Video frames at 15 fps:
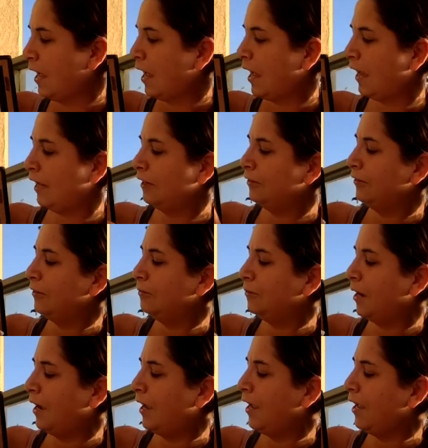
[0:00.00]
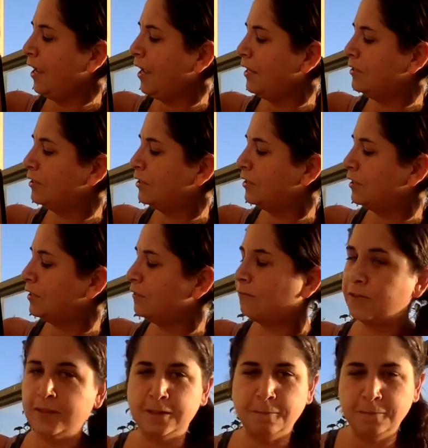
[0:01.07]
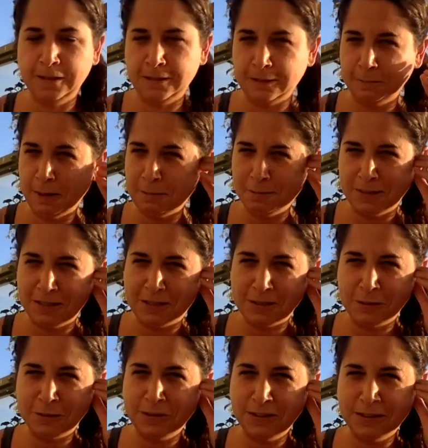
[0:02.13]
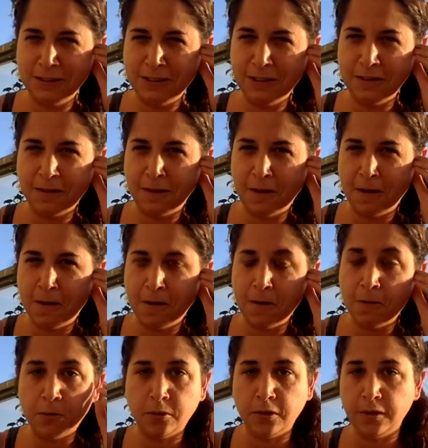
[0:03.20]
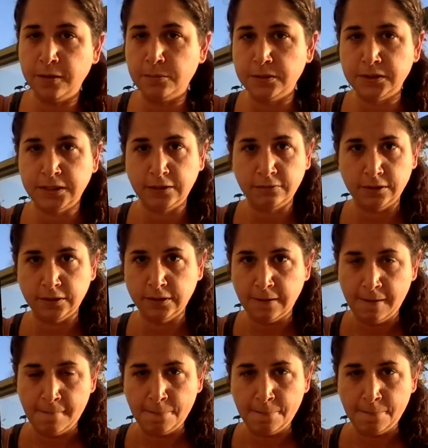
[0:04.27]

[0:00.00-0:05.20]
I don't know why. I just, for some reason, maybe my soul didn't hear the O, or it was given